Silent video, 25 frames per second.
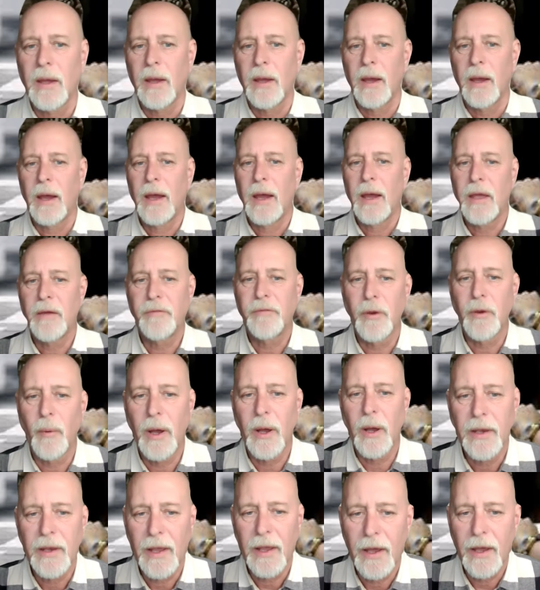Hi
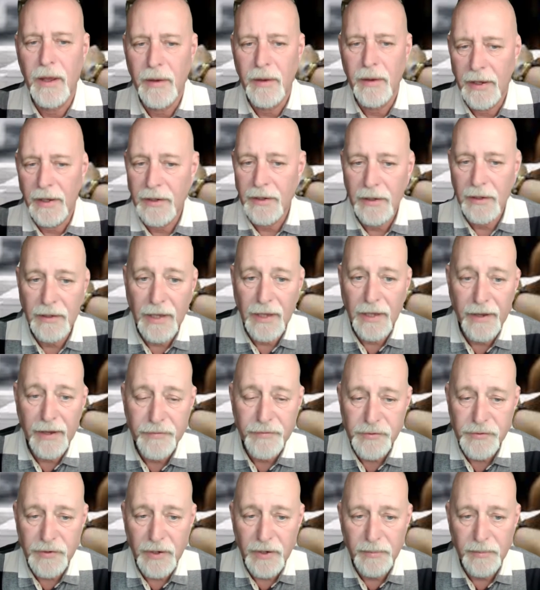everyone. In our live
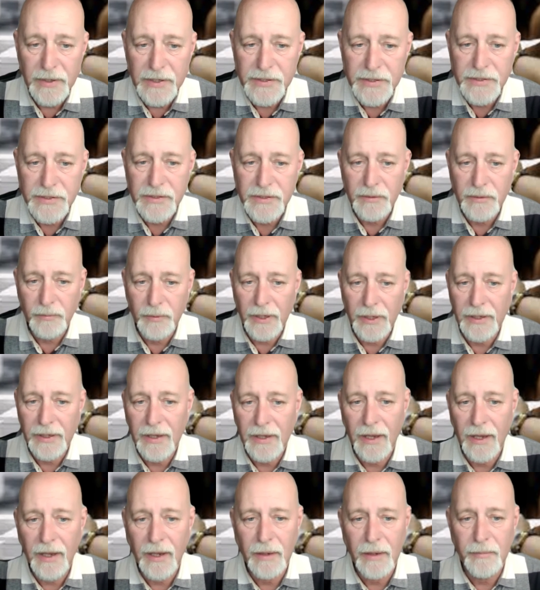stream this week,
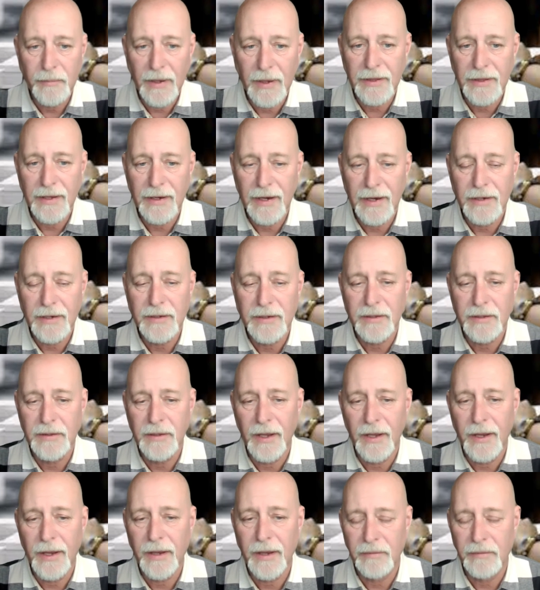Anand and
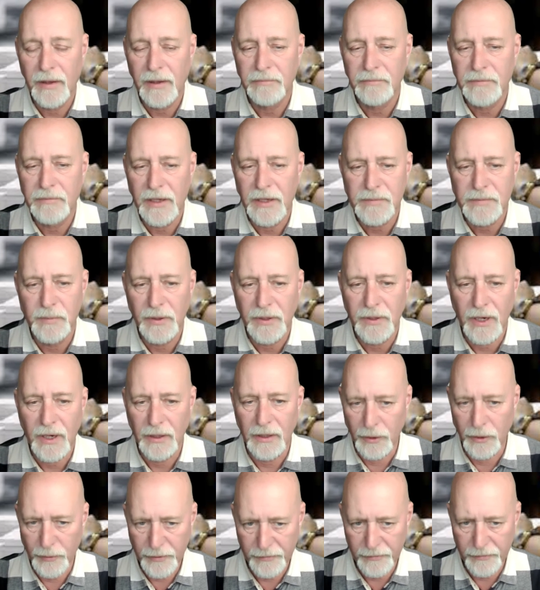I explored a
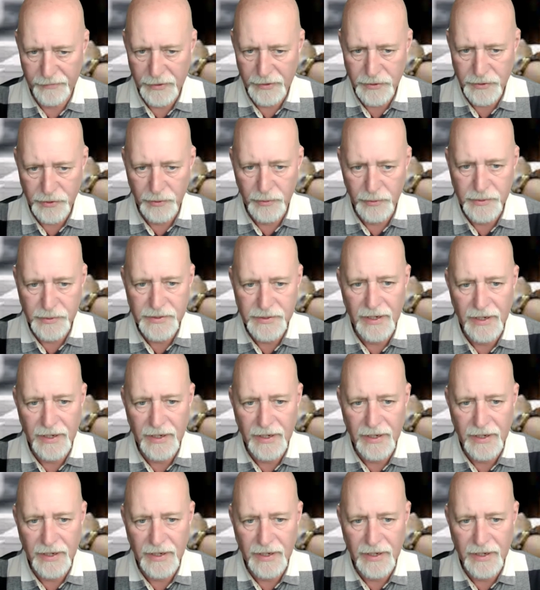lot of issues,